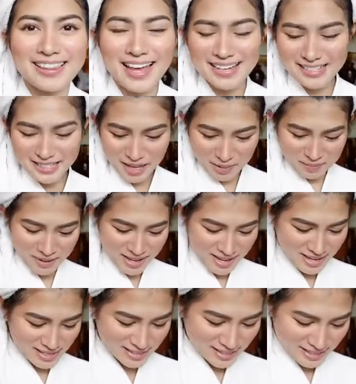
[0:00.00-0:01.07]
Next step
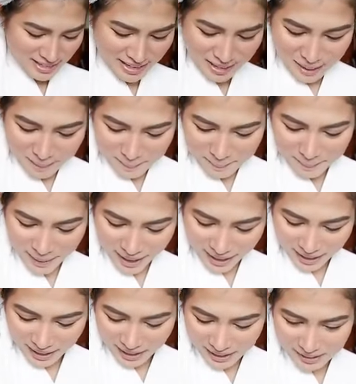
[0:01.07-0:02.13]
is
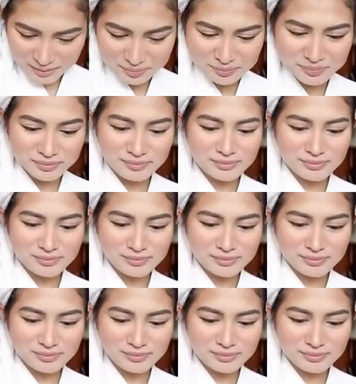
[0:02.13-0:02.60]
my